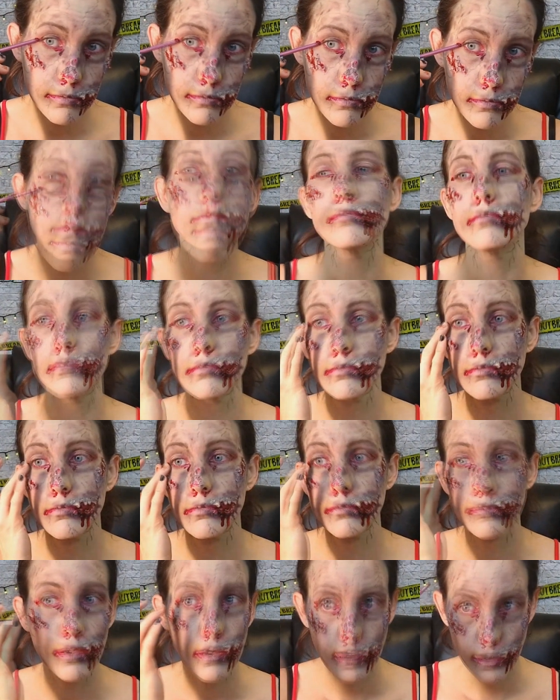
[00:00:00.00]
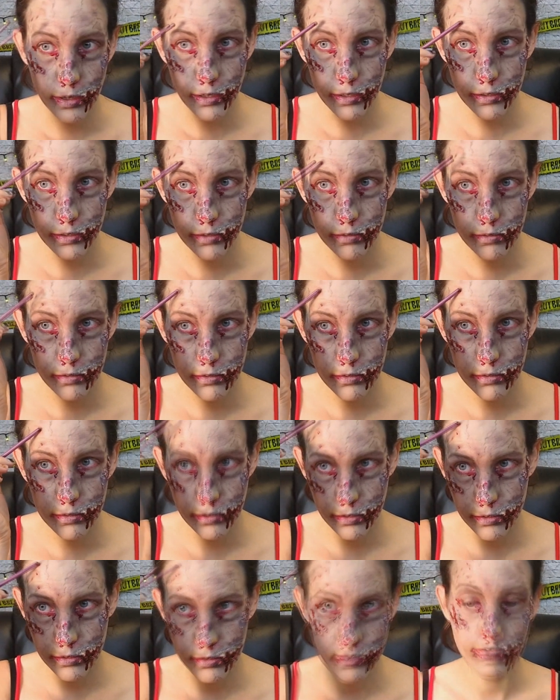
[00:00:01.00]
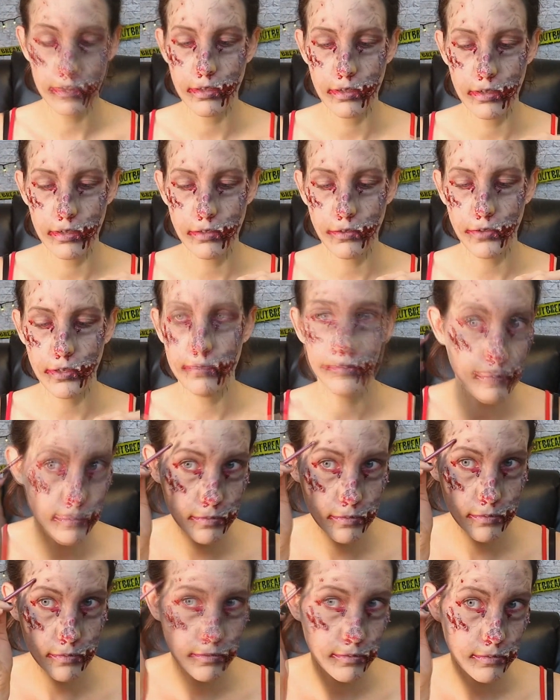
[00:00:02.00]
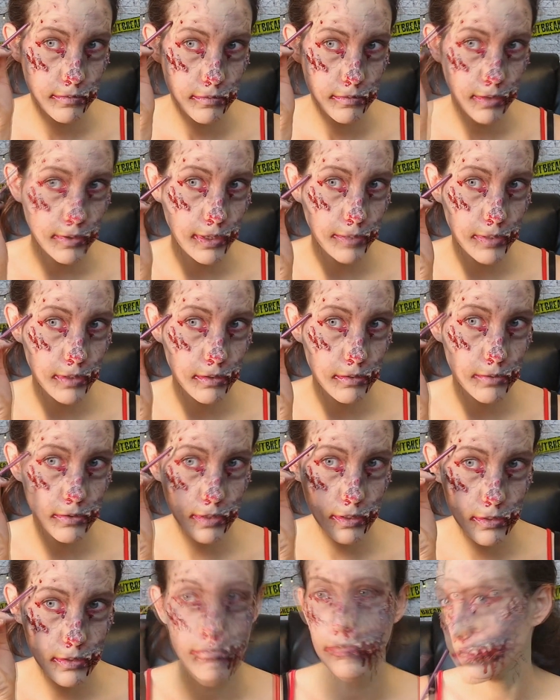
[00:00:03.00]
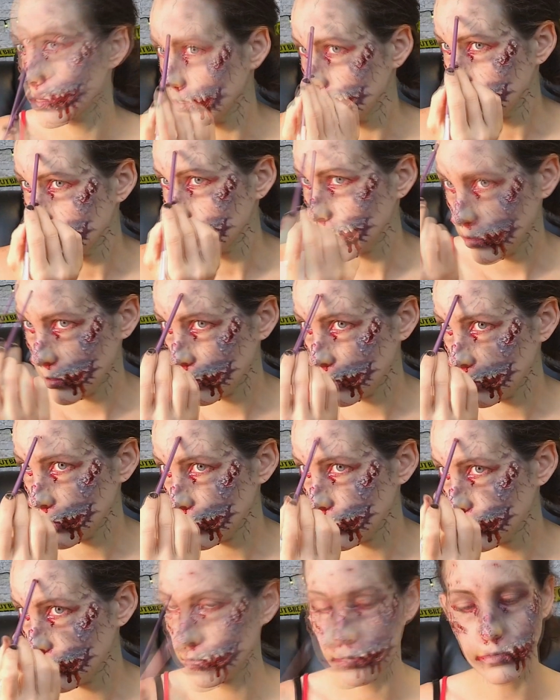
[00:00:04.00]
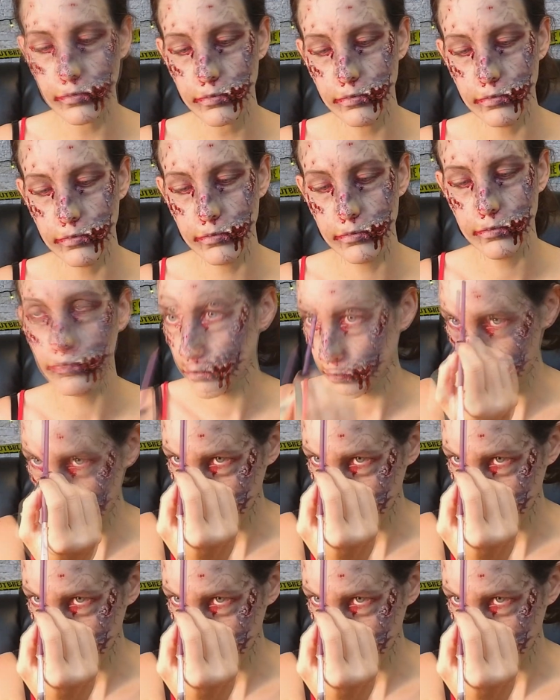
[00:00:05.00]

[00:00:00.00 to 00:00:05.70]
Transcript: And now I'm going through where all the bruising is at and adding a little extra fake